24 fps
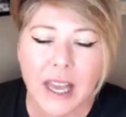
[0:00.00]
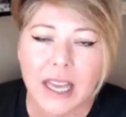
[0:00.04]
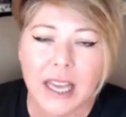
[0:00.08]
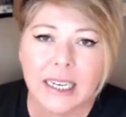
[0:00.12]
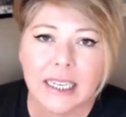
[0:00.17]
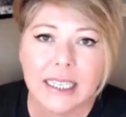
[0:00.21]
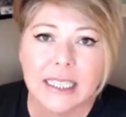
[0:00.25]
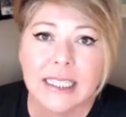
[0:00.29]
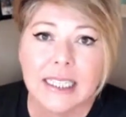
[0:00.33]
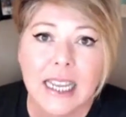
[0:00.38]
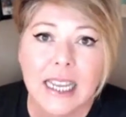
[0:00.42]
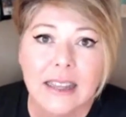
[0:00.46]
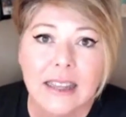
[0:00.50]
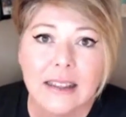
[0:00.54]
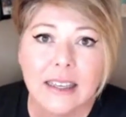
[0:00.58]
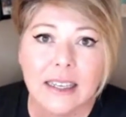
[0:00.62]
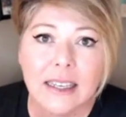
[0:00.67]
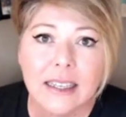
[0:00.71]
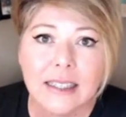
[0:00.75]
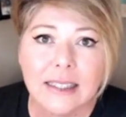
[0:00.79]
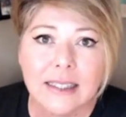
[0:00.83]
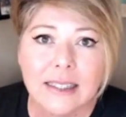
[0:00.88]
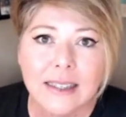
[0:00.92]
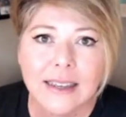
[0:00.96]
And I say
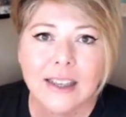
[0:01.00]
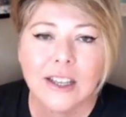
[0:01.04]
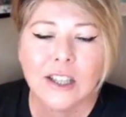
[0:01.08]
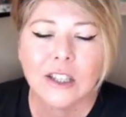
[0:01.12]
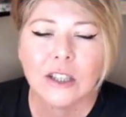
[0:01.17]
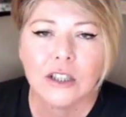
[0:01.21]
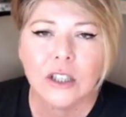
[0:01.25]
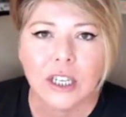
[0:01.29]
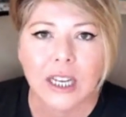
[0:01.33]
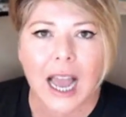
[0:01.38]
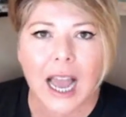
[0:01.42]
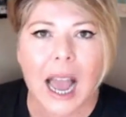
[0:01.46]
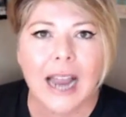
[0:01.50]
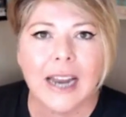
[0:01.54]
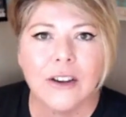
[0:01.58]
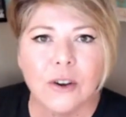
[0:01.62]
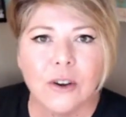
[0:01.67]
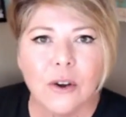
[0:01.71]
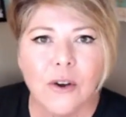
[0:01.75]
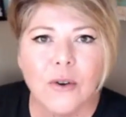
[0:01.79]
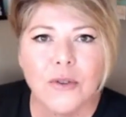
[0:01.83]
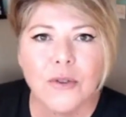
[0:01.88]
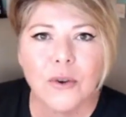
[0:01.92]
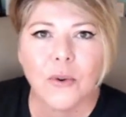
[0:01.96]
this, look, I
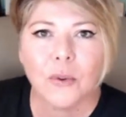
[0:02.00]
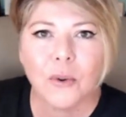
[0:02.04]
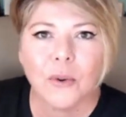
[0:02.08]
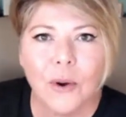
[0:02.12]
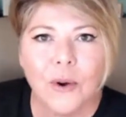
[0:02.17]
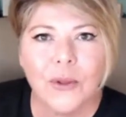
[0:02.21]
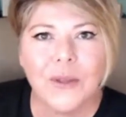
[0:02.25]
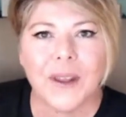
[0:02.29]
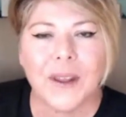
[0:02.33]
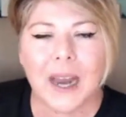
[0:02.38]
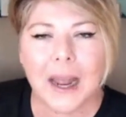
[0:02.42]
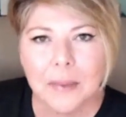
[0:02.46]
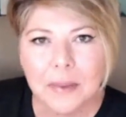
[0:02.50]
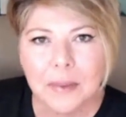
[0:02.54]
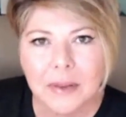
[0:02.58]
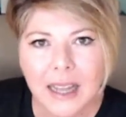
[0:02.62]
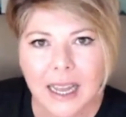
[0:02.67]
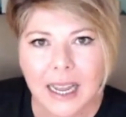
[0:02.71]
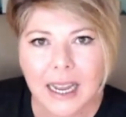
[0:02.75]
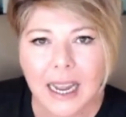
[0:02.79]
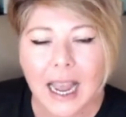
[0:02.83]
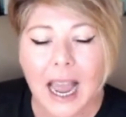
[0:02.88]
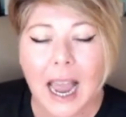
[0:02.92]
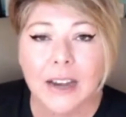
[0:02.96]
know the role that I play.